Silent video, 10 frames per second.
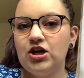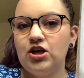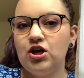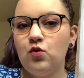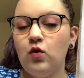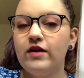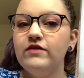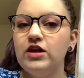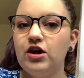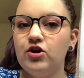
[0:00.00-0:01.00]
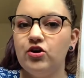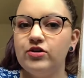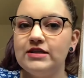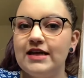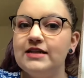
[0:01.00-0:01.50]
one of the young
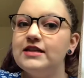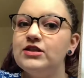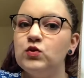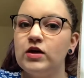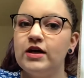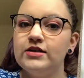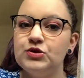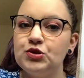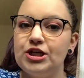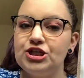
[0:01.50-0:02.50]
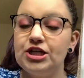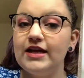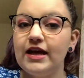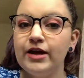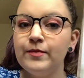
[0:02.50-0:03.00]
girls gets sent to a concentration
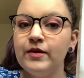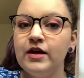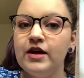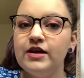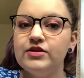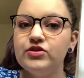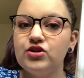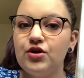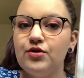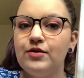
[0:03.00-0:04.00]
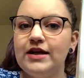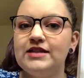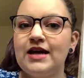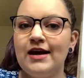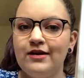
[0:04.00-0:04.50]
camp. So it's
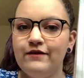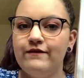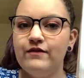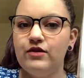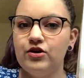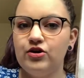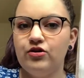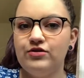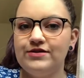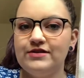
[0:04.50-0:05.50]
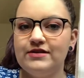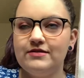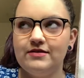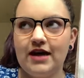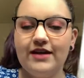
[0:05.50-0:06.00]
kind of the
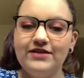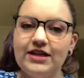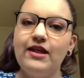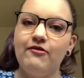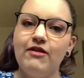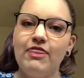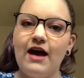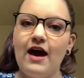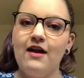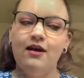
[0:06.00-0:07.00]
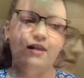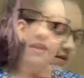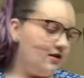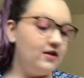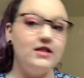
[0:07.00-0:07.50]
girls kind of dealing with that.
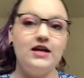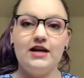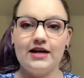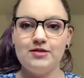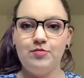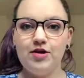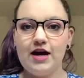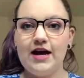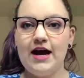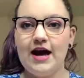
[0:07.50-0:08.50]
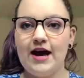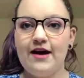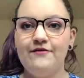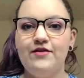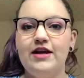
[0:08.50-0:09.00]
The next book I
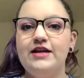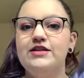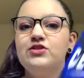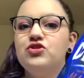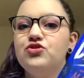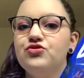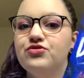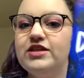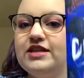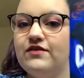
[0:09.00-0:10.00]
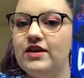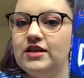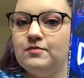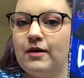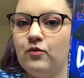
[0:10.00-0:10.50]
have is Truly Devious
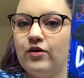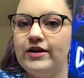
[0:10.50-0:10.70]
by Maureen